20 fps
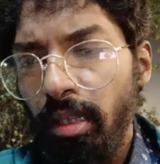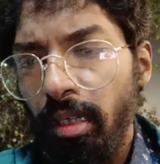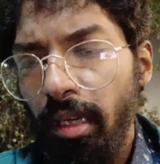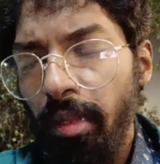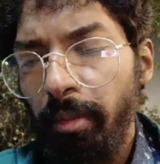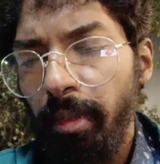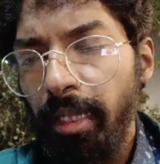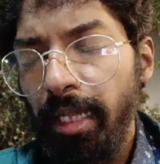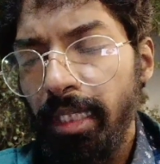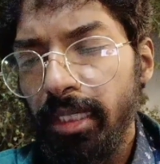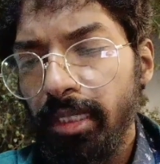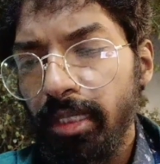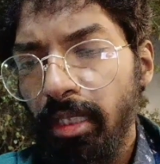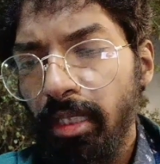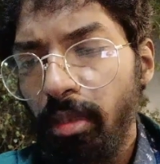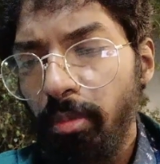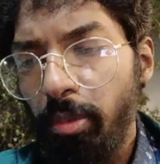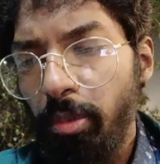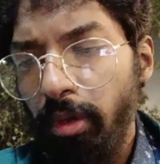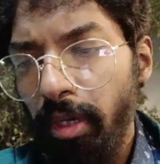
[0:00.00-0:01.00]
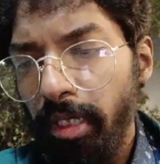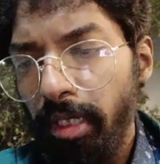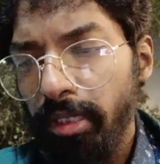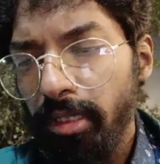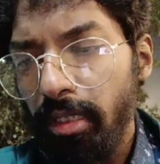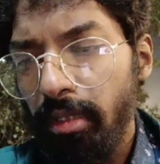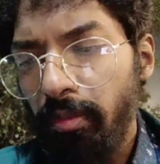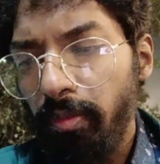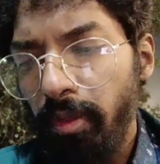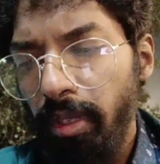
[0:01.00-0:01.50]
double XL
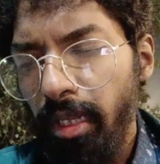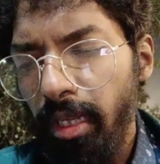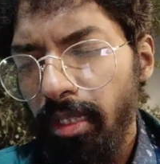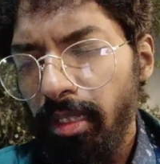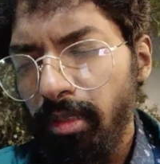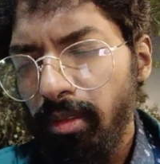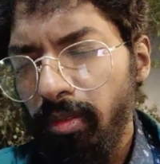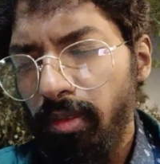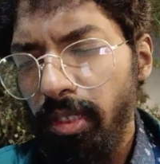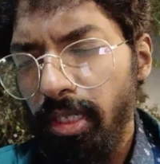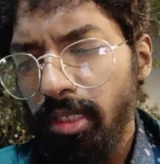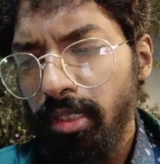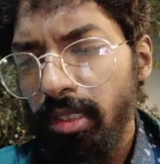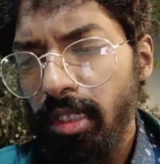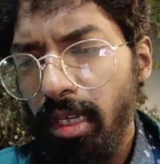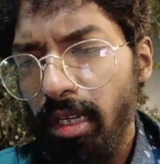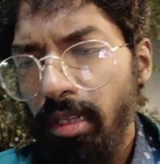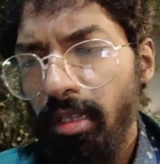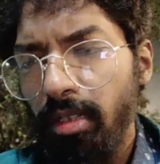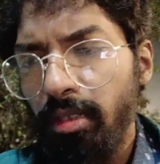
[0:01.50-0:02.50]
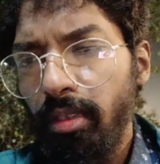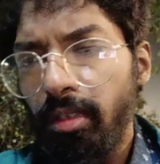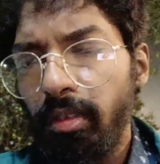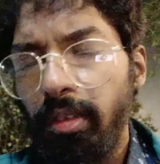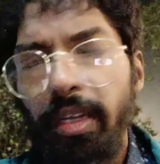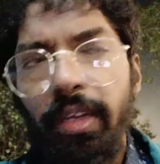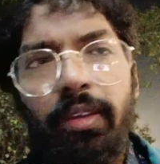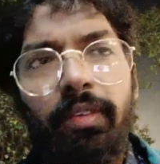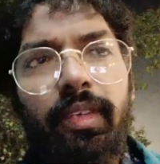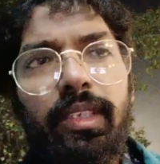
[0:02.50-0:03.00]
Pokédex entry and a 3-star
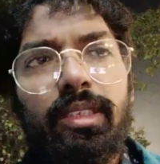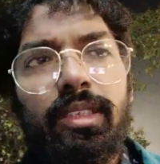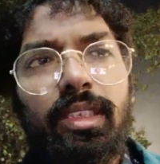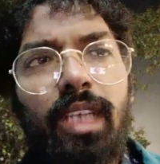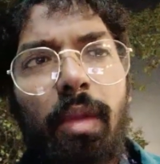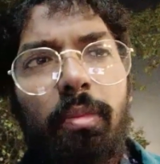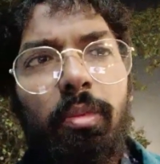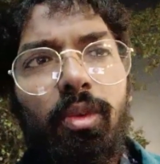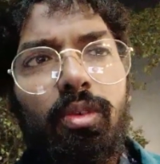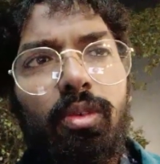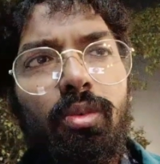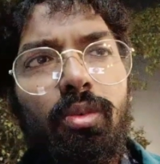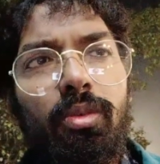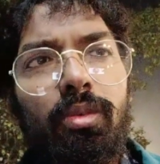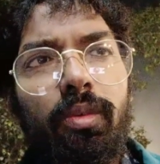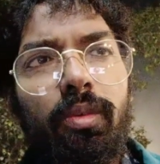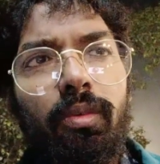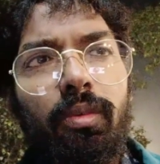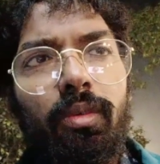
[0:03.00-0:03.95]
Landrus. Time to